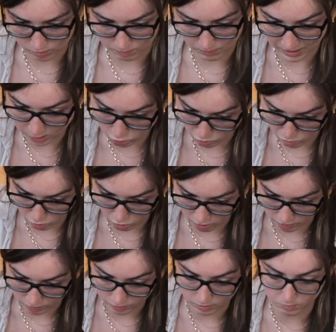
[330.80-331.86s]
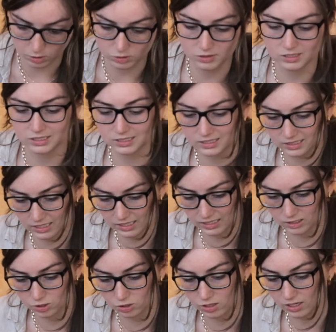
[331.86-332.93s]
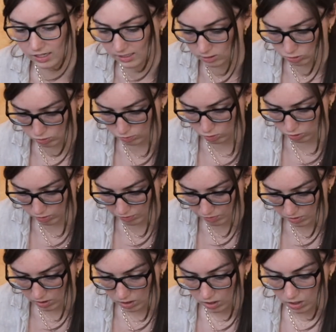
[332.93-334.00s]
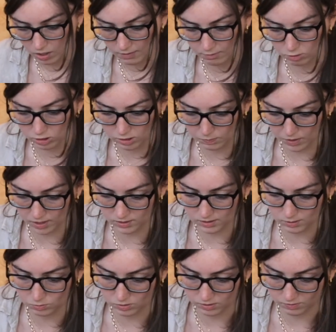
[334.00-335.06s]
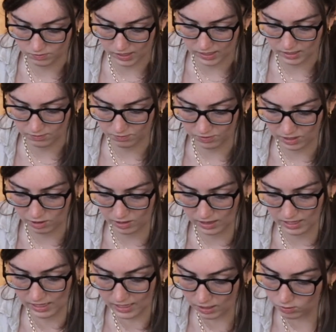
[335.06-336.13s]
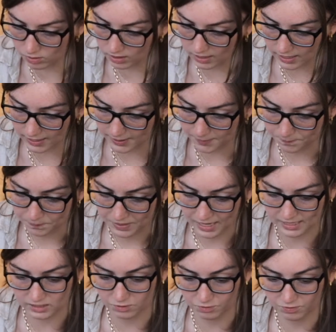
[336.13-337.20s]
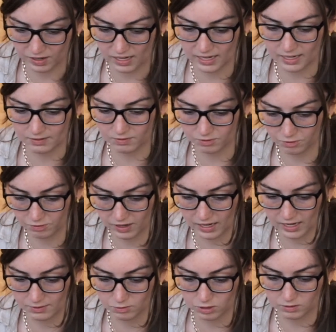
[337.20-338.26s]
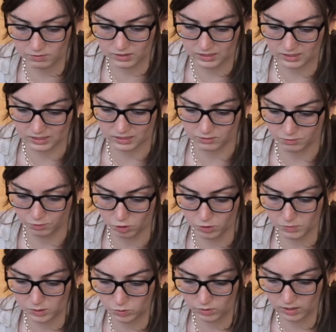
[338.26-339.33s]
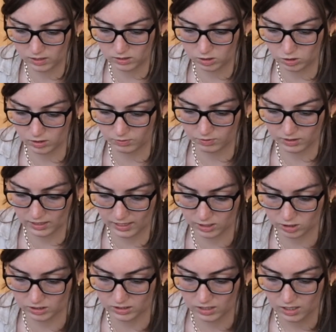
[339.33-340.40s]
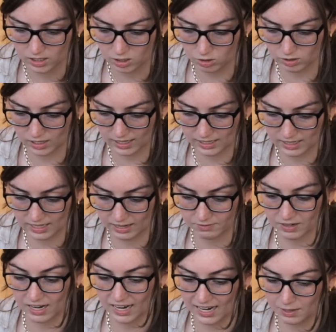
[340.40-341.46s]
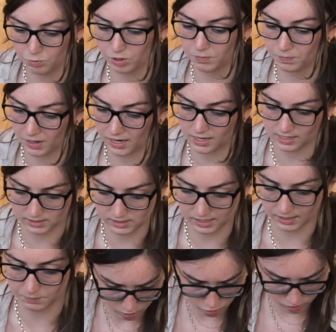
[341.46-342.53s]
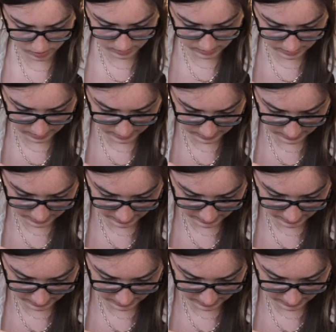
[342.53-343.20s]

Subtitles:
a mesomorph. And mostly C's, you're an endomorph. If your responses were divided fairly equally, as in 5 and 5 or even 6 and 4 between two different letters, you likely have a hybrid body type. According to this, let's